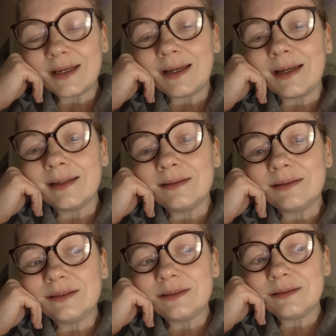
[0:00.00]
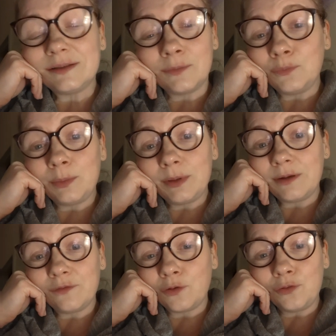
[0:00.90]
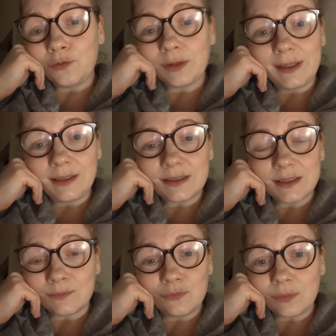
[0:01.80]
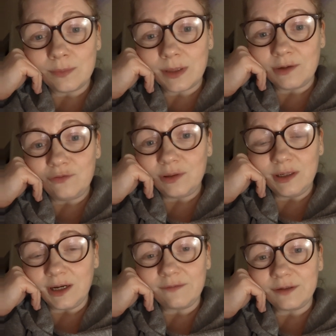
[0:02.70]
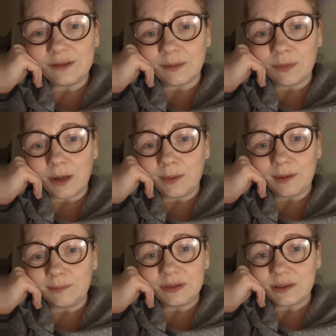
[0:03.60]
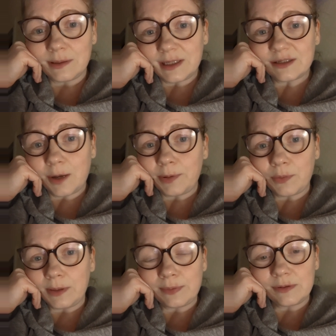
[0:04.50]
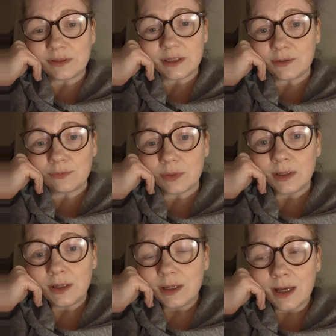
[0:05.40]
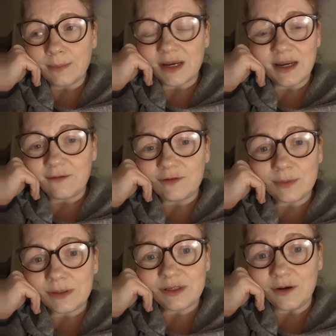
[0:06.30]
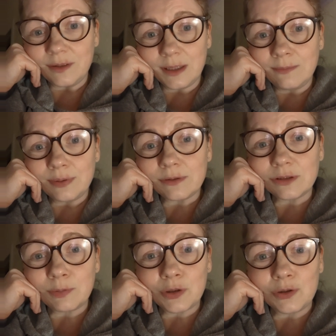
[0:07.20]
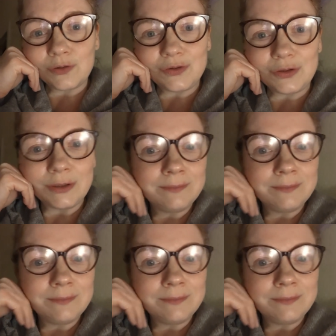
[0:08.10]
And some women have gone online and said, I'm getting really nervous. I'm coming up to the last couple of white pills and I'm getting nervous about starting the green pills because